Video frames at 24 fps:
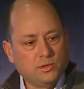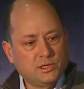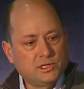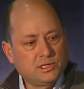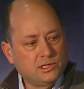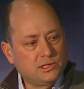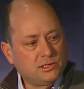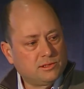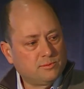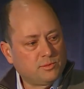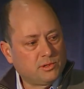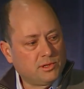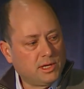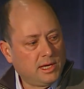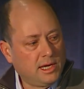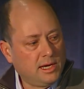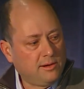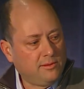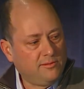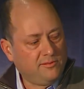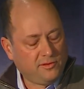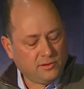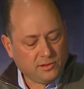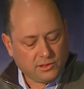which is pretty
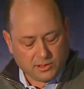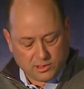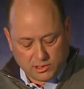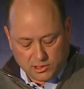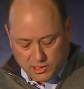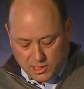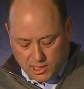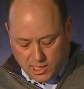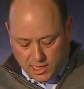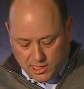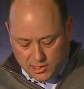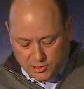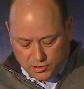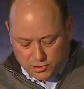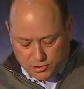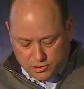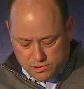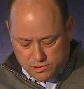helpful to Josh.